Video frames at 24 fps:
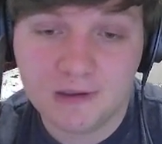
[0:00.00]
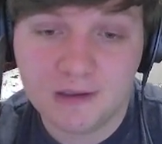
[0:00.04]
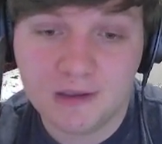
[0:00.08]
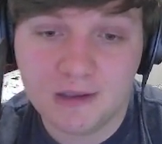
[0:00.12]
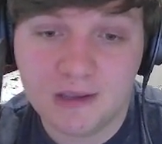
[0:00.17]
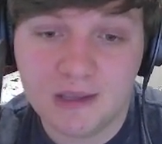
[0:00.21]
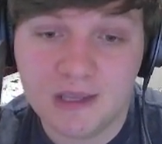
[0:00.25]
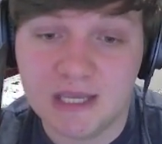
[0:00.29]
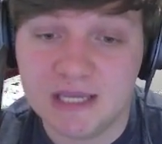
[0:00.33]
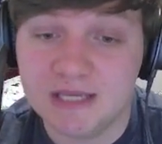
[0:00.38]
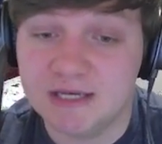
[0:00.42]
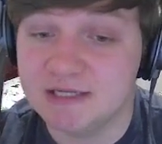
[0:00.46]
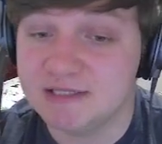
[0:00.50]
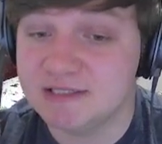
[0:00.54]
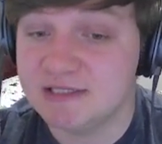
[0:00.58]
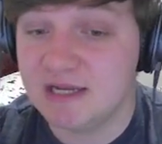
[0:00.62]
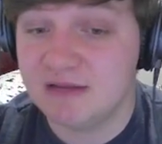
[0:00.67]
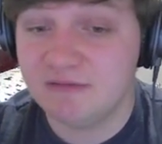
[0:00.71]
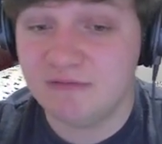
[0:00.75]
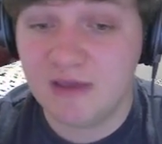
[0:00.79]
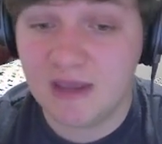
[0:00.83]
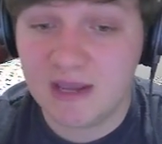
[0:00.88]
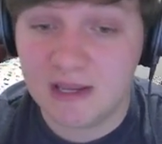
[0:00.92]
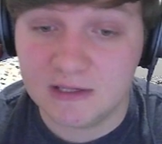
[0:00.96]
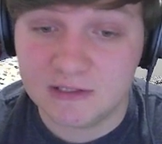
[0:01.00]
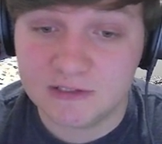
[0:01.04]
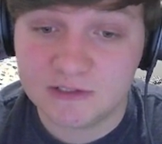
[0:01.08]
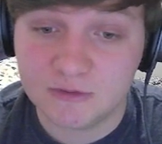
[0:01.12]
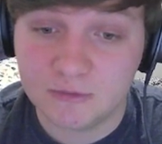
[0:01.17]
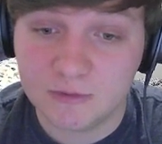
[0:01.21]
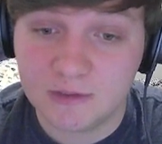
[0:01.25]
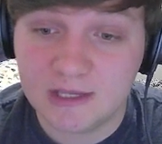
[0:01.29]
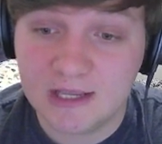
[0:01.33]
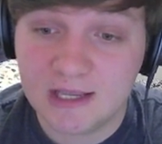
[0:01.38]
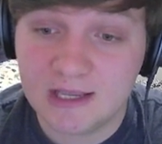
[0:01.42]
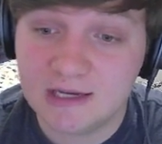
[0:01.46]
He doesn't have haste, so
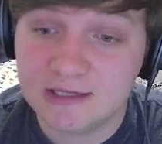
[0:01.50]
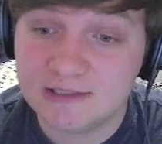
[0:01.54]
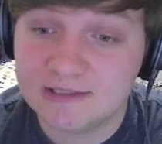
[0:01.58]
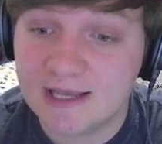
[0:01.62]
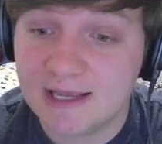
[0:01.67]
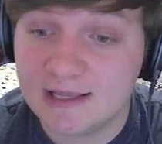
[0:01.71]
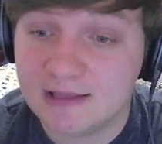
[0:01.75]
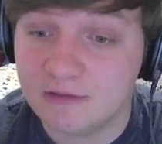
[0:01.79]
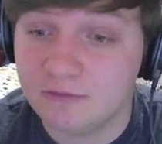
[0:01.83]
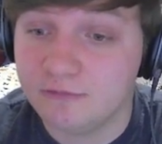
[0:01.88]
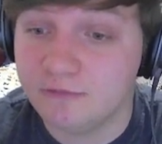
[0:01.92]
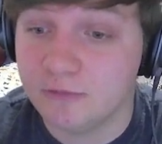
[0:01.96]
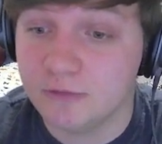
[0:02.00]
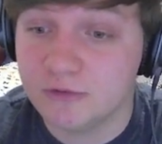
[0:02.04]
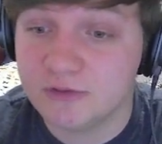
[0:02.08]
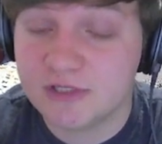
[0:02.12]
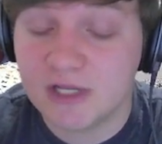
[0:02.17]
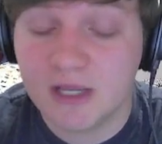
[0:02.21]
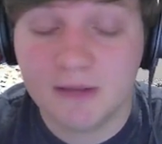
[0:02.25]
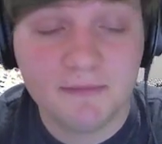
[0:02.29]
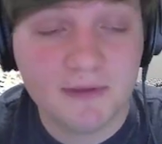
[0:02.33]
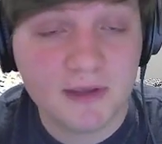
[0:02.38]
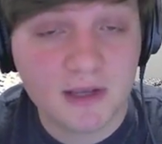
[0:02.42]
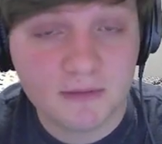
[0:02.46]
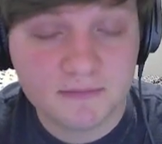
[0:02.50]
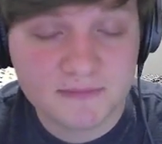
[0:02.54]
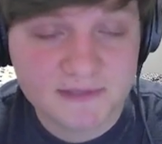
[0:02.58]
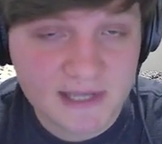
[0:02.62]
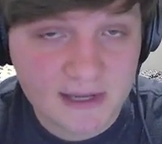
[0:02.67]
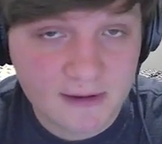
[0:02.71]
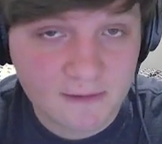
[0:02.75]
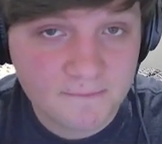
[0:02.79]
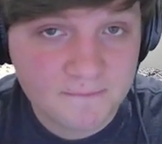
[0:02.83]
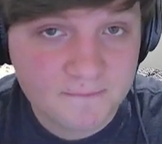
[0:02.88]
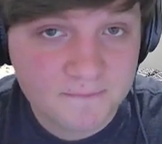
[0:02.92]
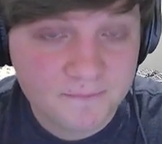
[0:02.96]
he can't attack the first time he comes
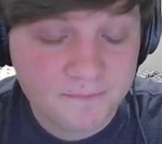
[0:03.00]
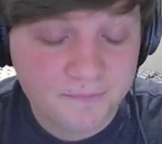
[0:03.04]
out.